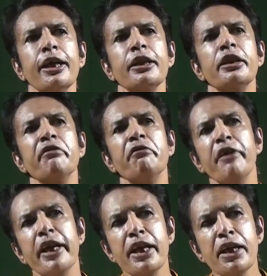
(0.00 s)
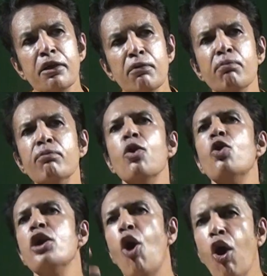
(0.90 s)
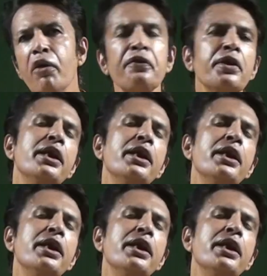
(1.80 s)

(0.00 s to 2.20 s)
the very mode of